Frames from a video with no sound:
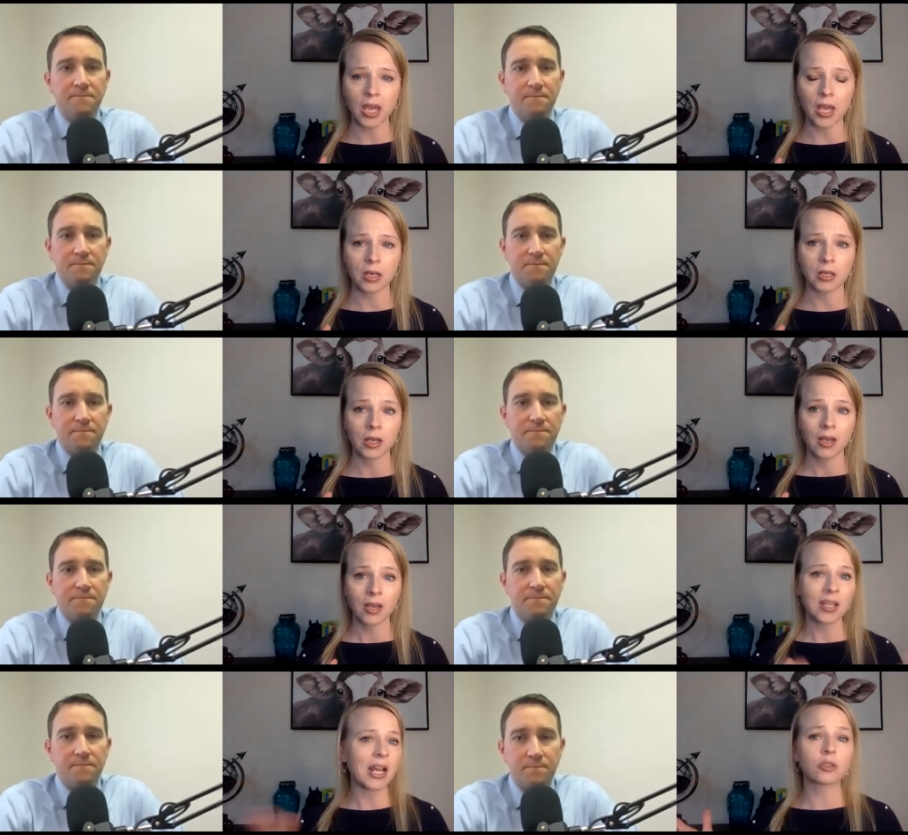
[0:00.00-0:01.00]
Speaker 1: can
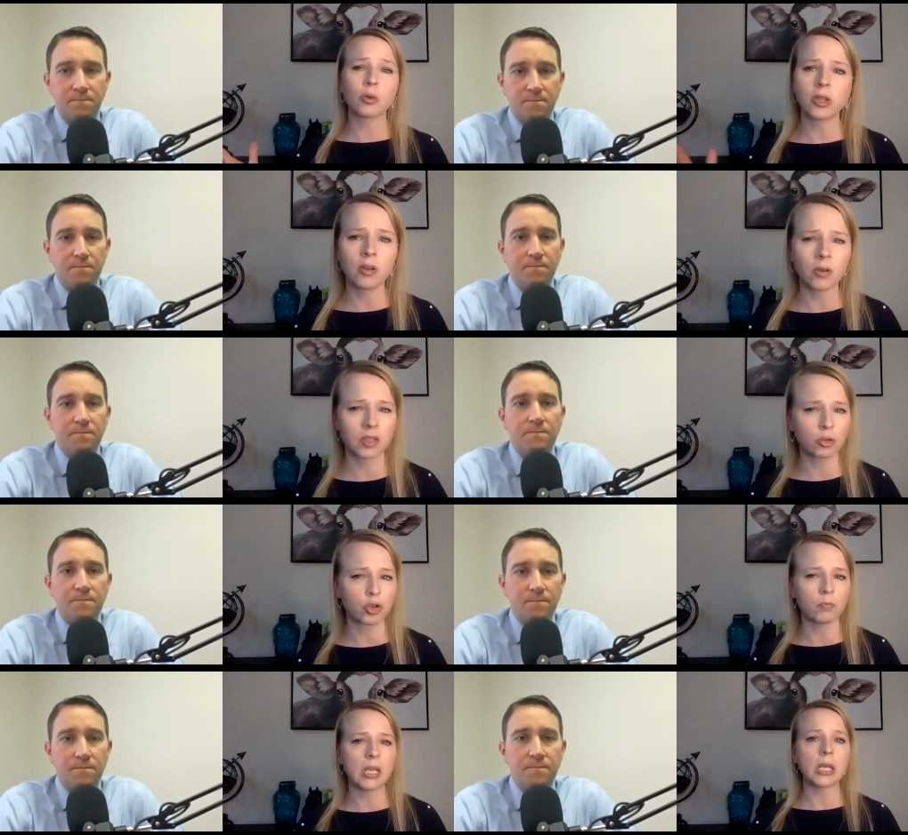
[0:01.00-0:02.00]
connect with you on
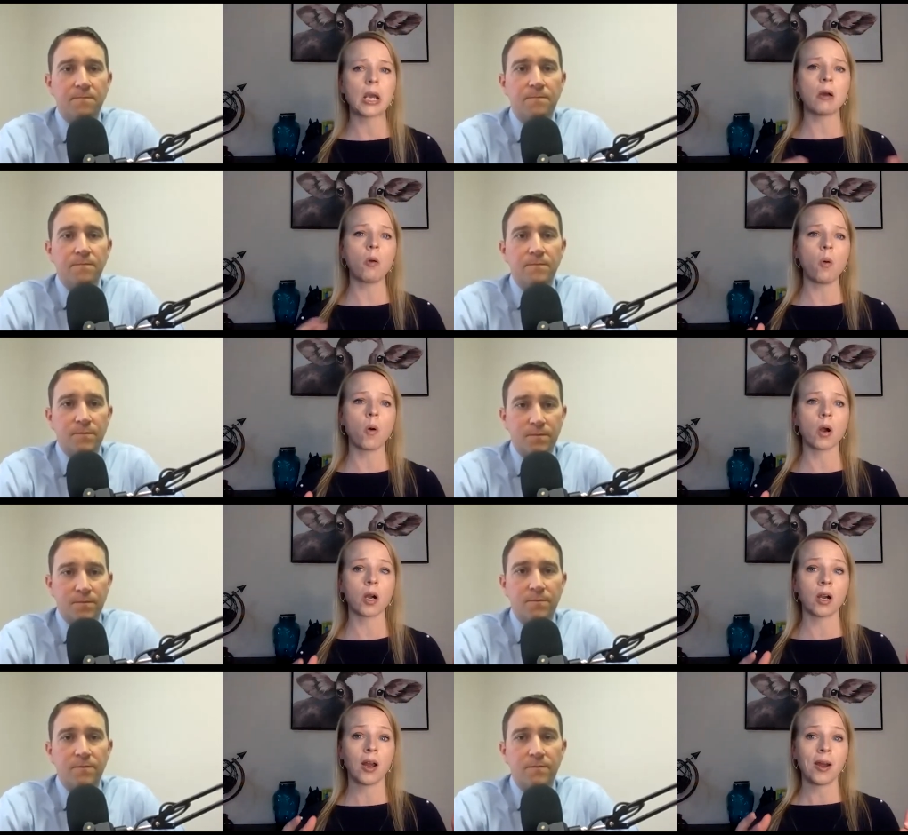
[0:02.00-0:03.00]
social media
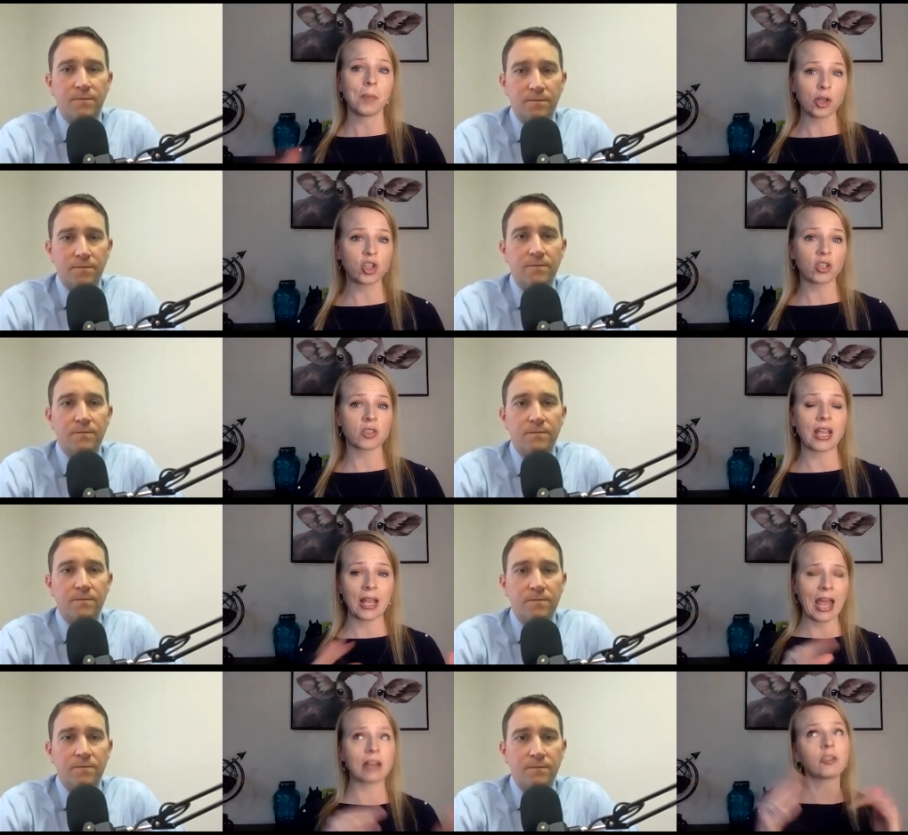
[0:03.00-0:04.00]
or purchase
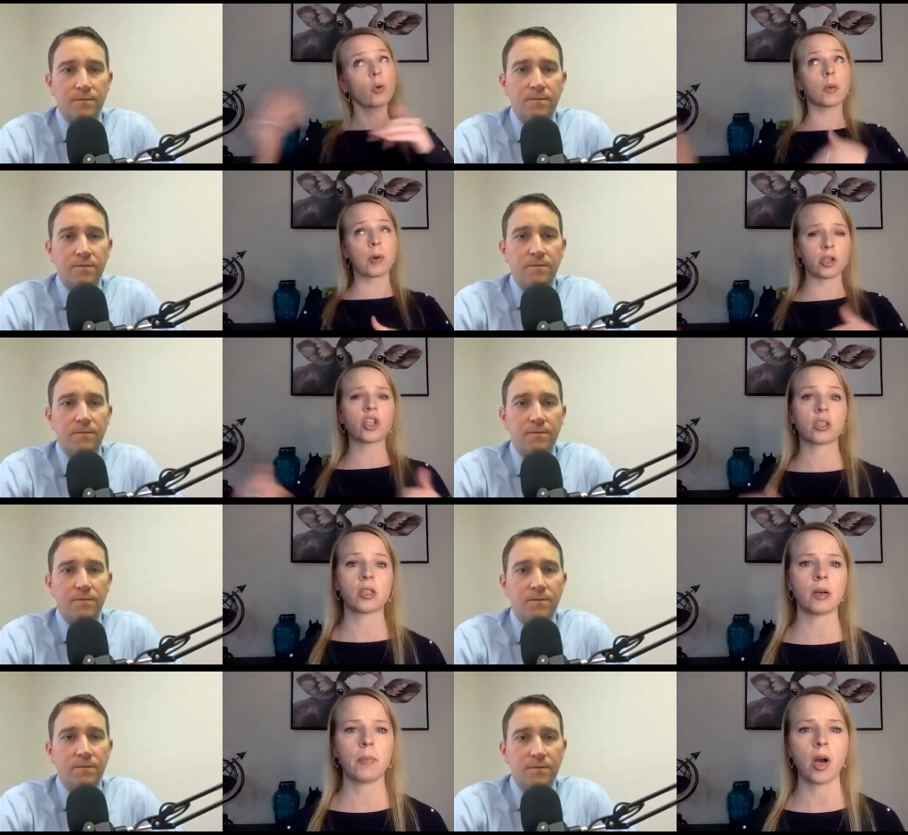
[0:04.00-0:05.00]

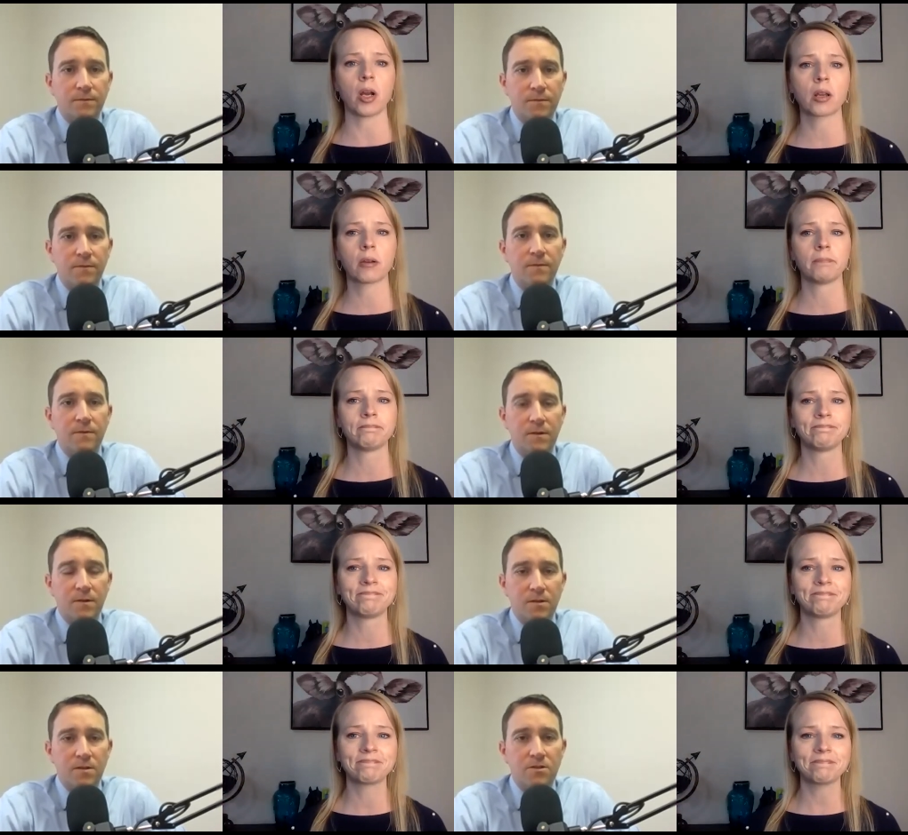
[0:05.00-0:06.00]
your book.
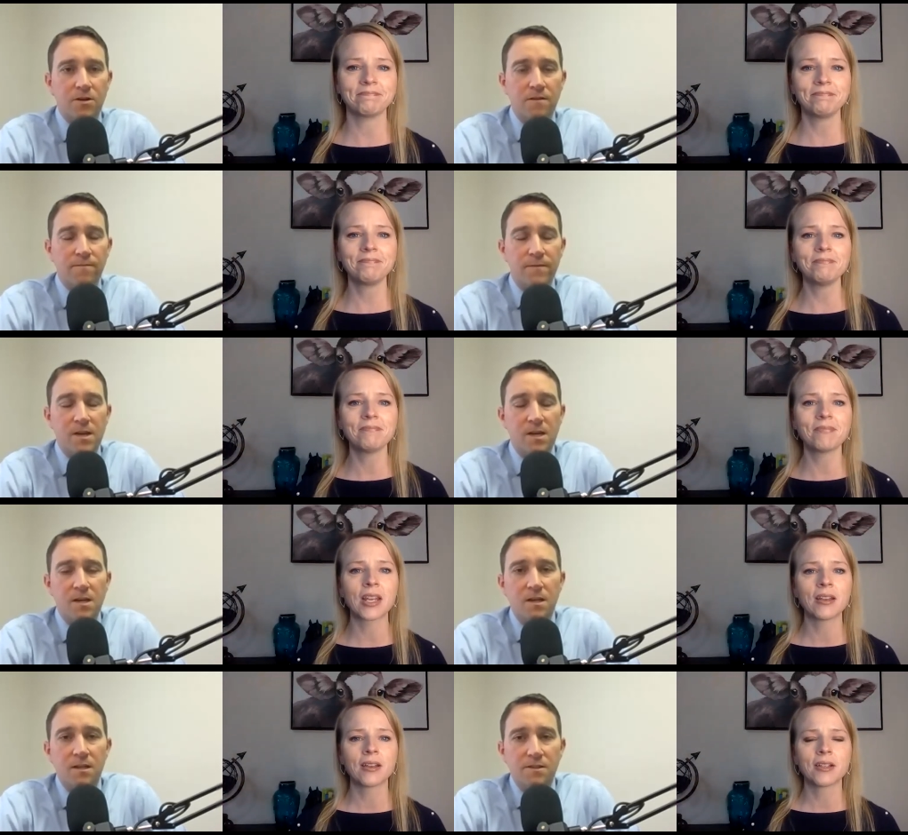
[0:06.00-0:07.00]
Speaker 2: Sure.
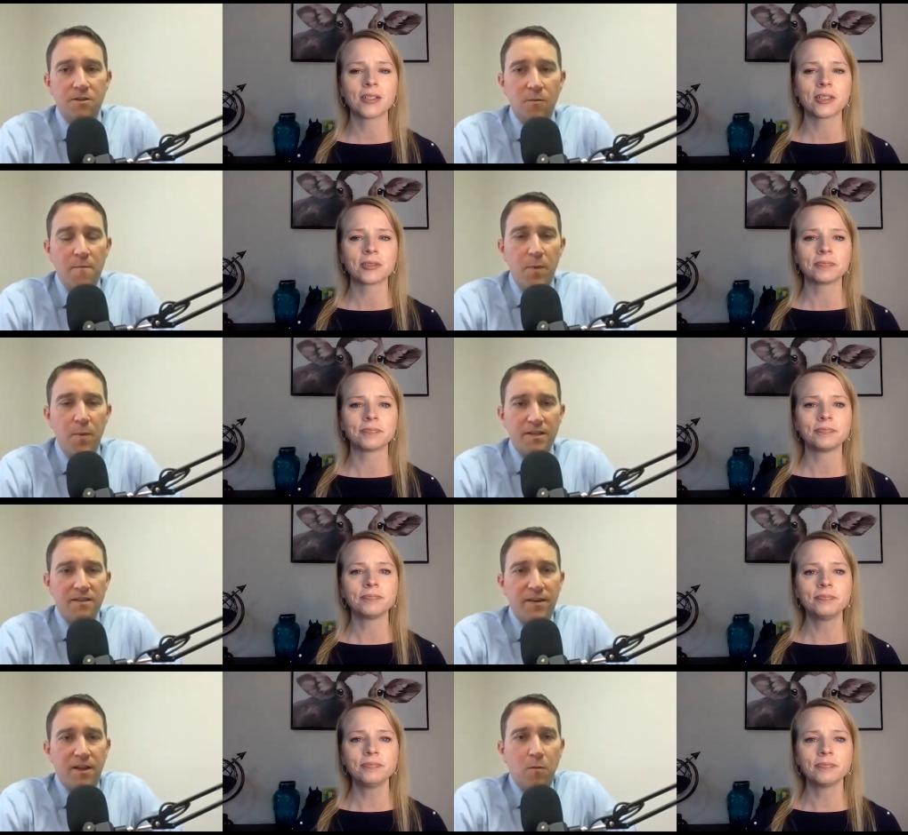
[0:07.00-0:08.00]
So my book is
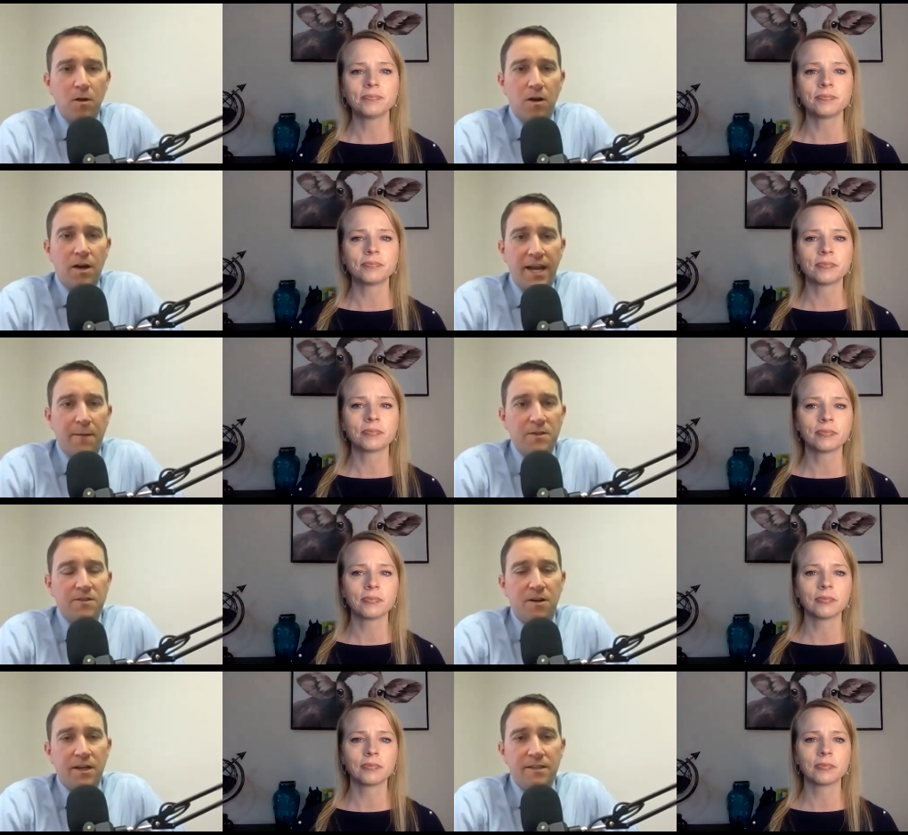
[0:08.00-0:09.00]
available on
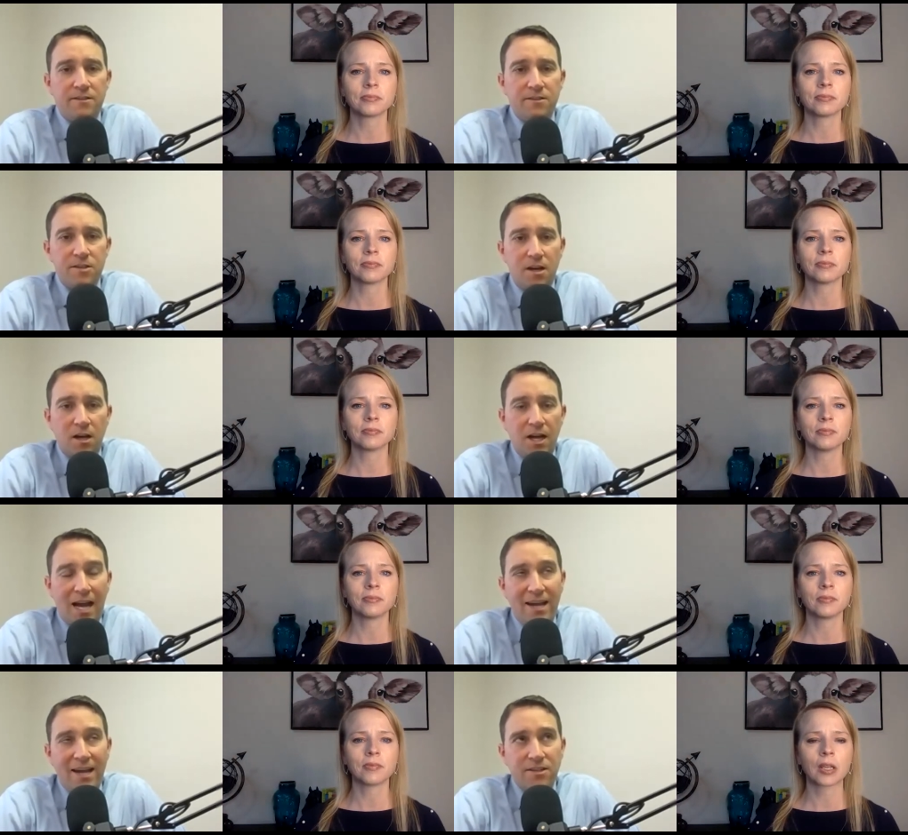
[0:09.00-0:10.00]
Amazon. It's I
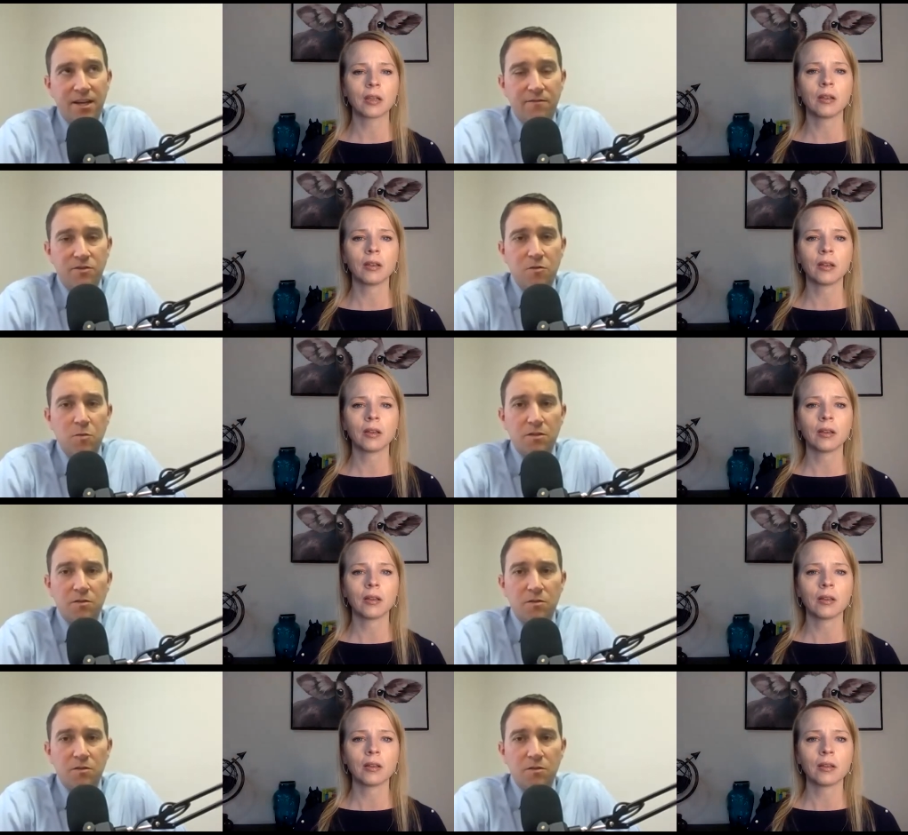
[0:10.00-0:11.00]
actually have two books.
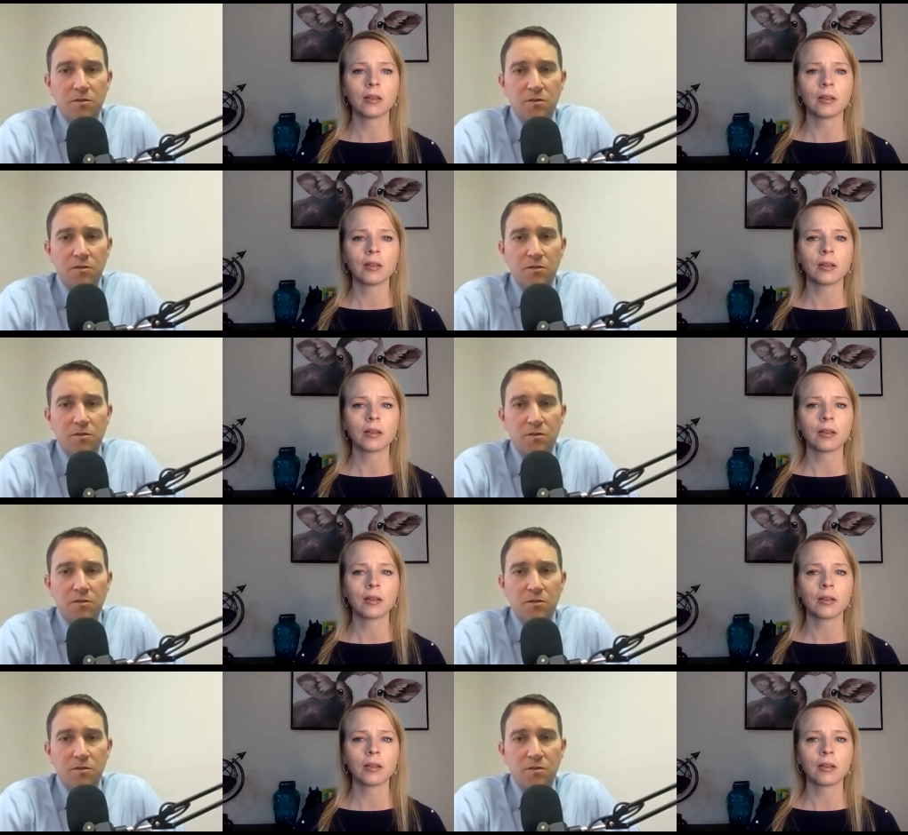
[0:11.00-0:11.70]
One is